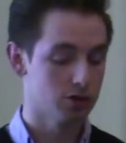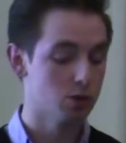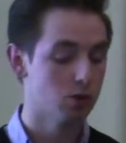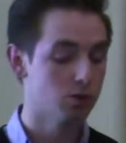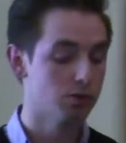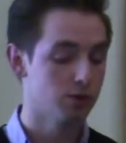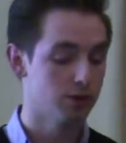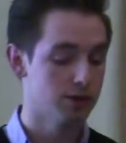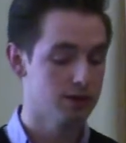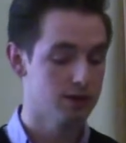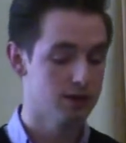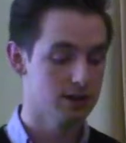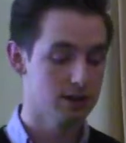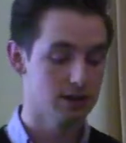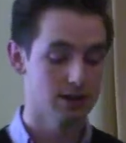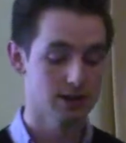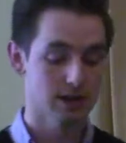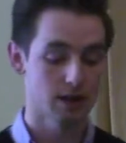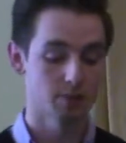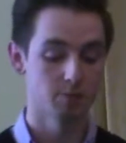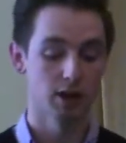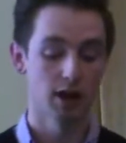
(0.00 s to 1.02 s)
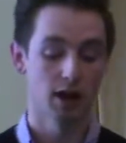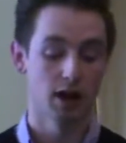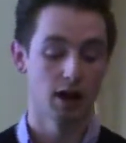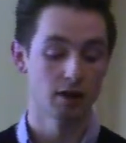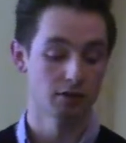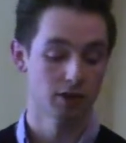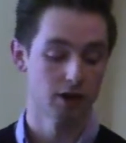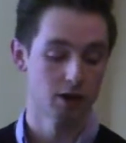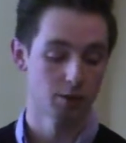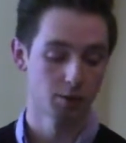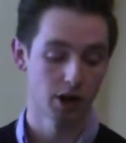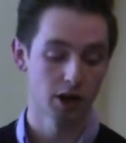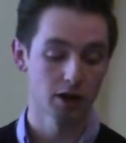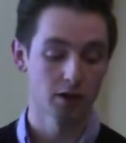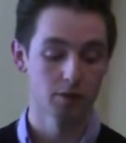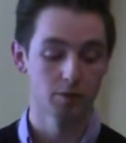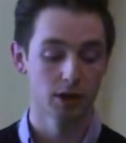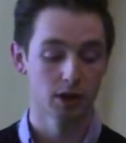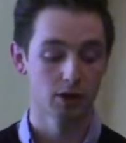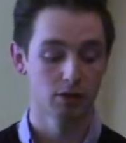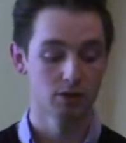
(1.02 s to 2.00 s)
So, for instance, the example I have on the
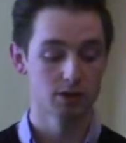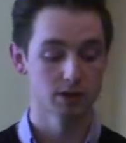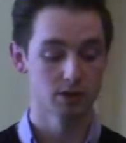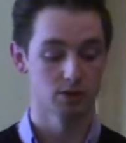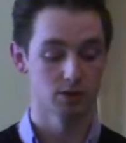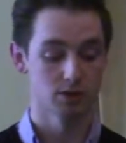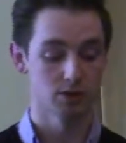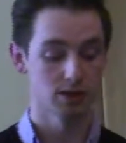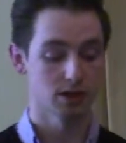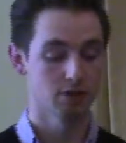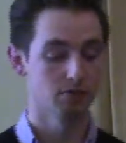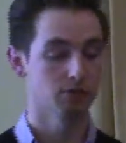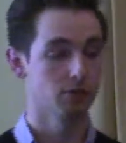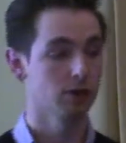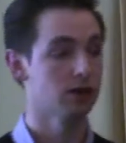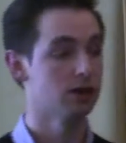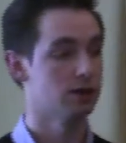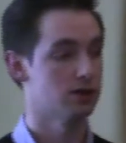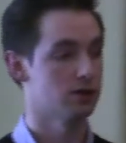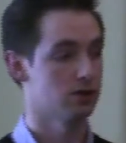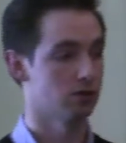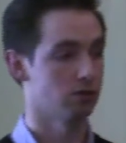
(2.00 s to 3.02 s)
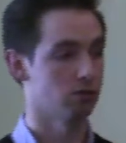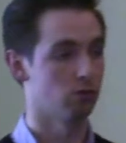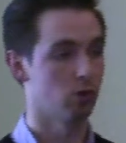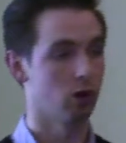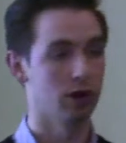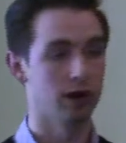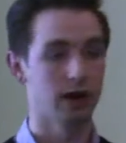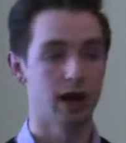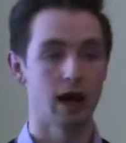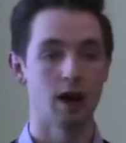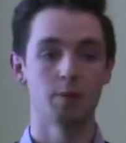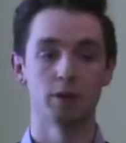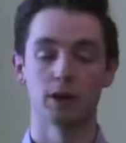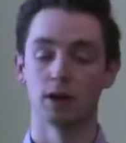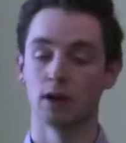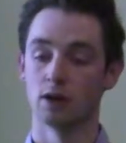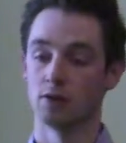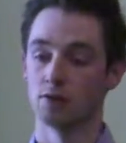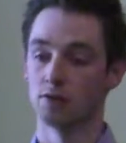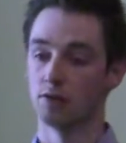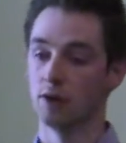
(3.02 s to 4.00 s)
bottom there is Dunseverick, the sort of royal
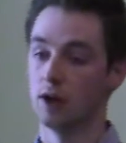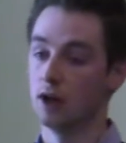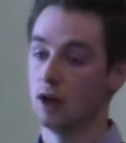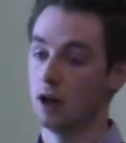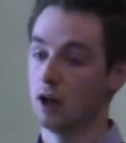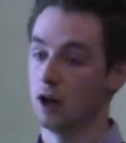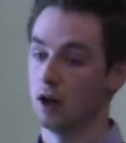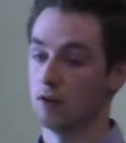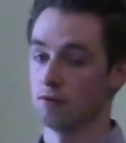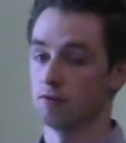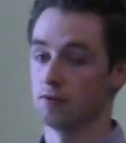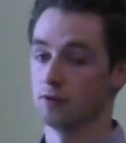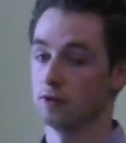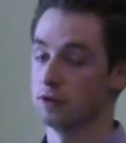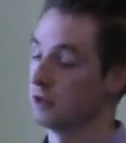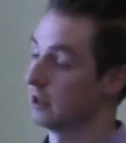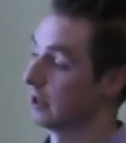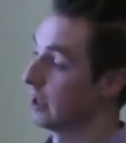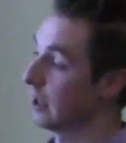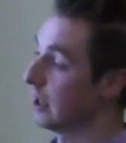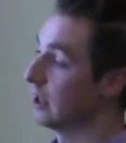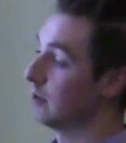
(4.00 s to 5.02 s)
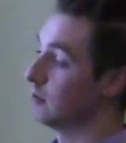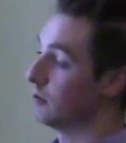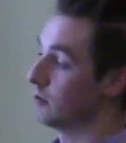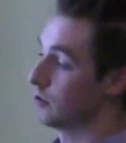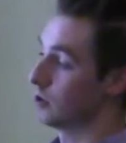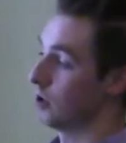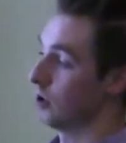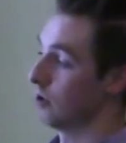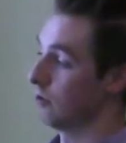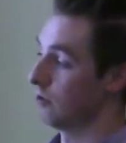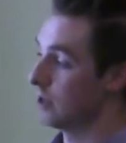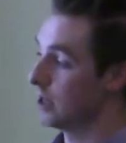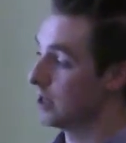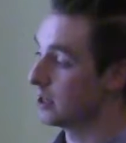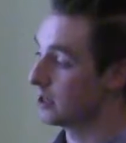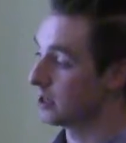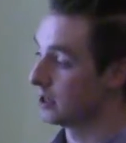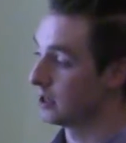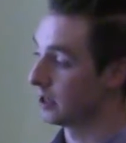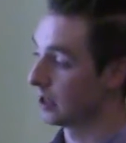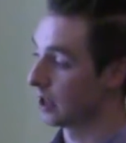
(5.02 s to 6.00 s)
capital of the kingdom of
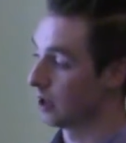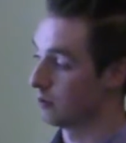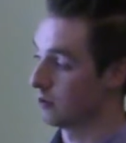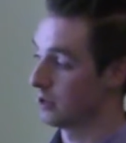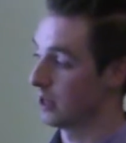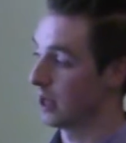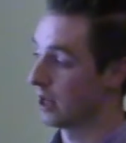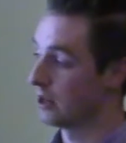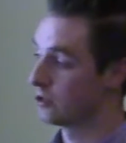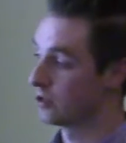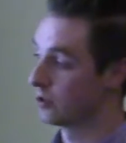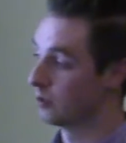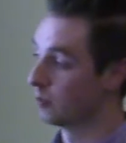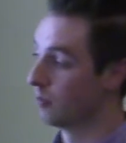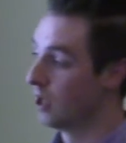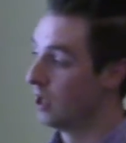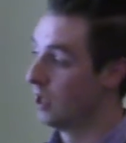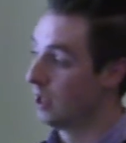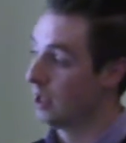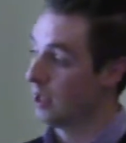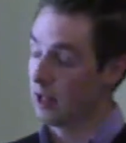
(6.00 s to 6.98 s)
Dalriada in County Antrim.